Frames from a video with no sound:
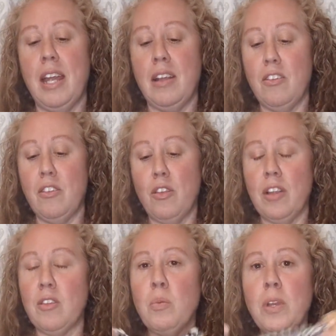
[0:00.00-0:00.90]
and it's
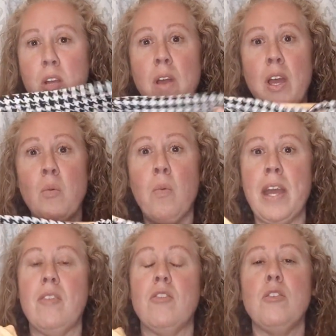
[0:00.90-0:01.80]
a really great
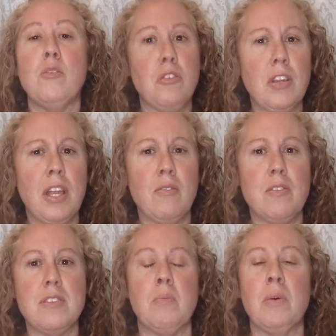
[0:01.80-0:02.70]
weight too, especially
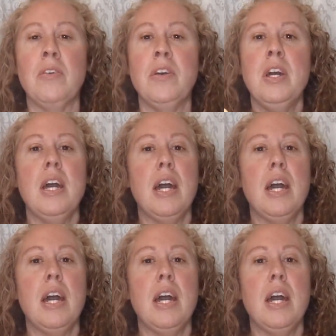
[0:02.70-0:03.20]
for summer.